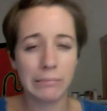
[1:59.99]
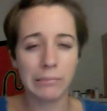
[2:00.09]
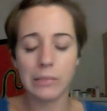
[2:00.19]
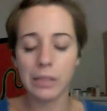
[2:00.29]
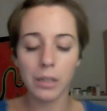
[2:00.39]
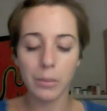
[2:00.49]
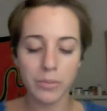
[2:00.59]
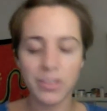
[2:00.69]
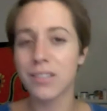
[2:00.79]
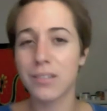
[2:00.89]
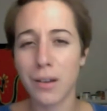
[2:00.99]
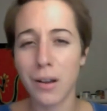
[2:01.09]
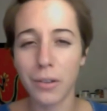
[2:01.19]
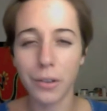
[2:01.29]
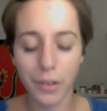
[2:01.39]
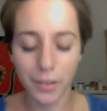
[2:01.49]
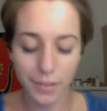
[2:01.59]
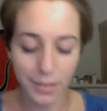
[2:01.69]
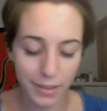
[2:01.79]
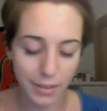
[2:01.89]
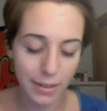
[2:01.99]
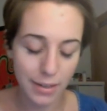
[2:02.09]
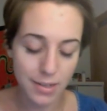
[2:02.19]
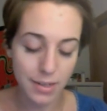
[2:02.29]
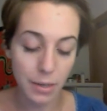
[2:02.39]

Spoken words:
it was like $1, and